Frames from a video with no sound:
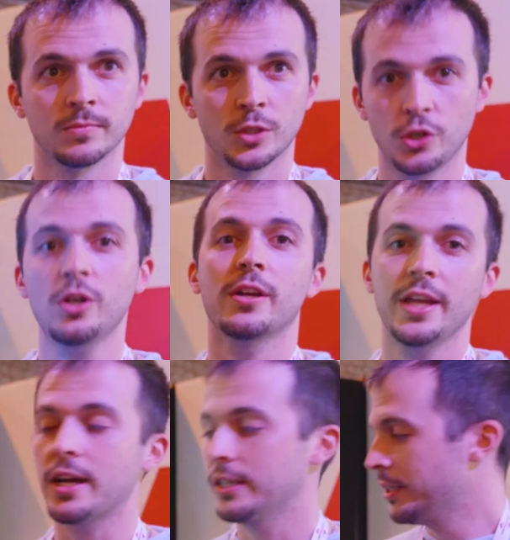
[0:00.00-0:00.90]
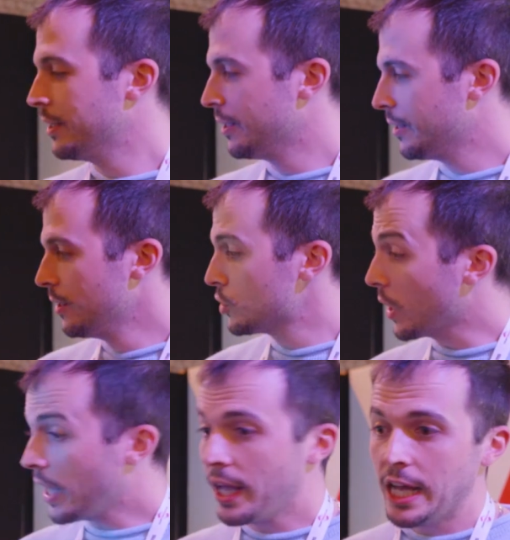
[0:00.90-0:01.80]
Sure, yeah. So
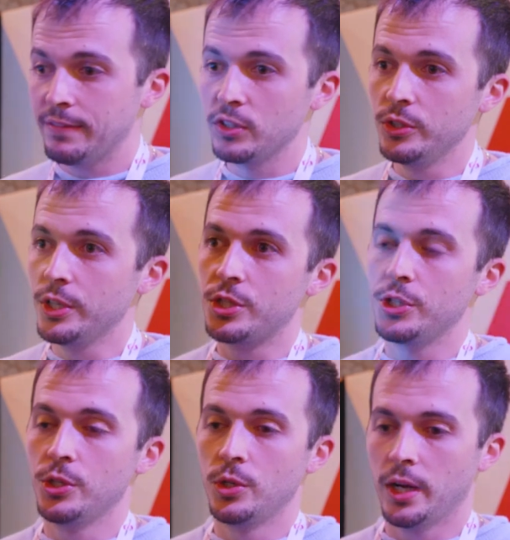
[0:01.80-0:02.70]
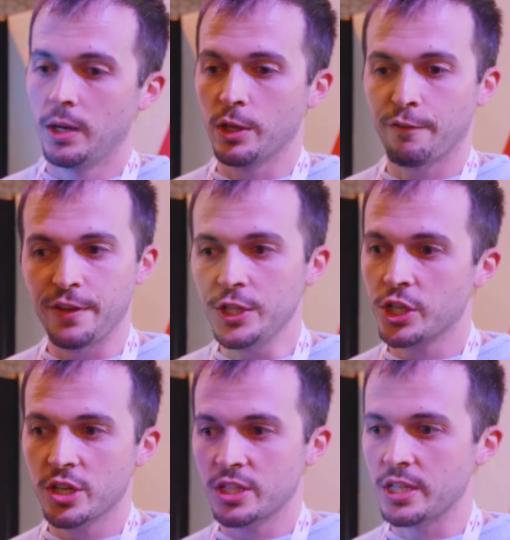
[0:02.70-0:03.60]
like I kind of alluded to with
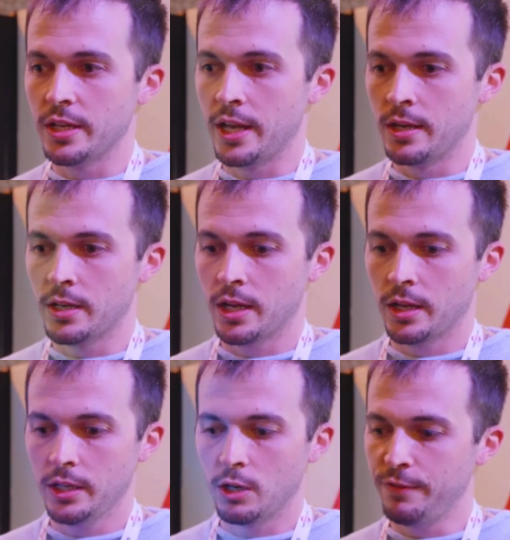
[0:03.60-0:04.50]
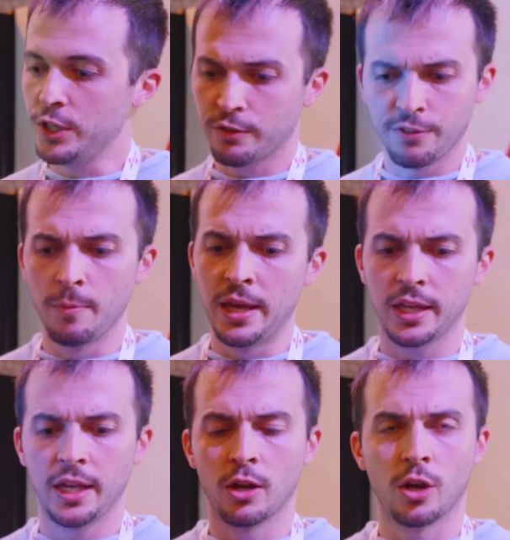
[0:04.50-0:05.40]
features and feature
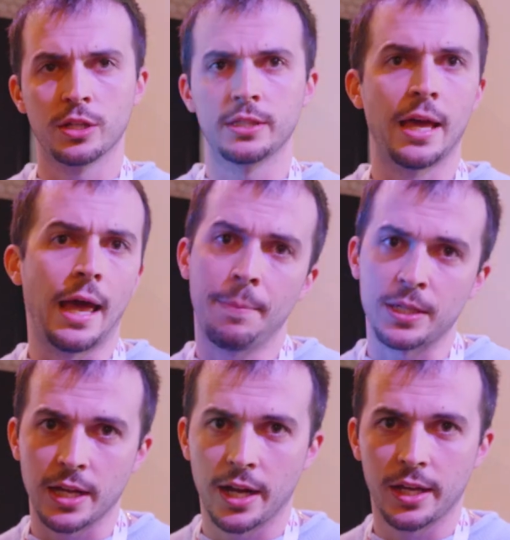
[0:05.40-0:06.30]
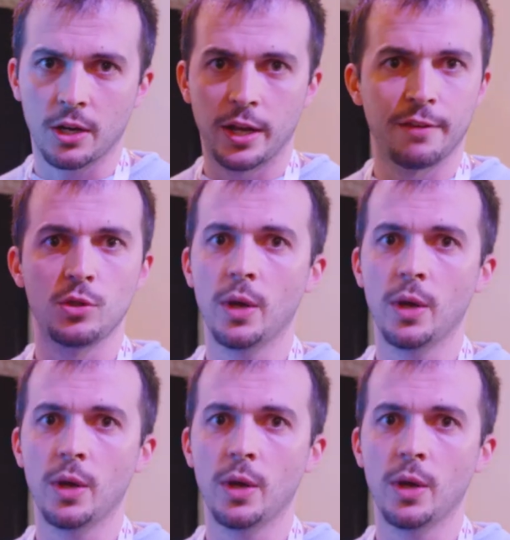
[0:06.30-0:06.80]
filmmaking or episodic, right? If you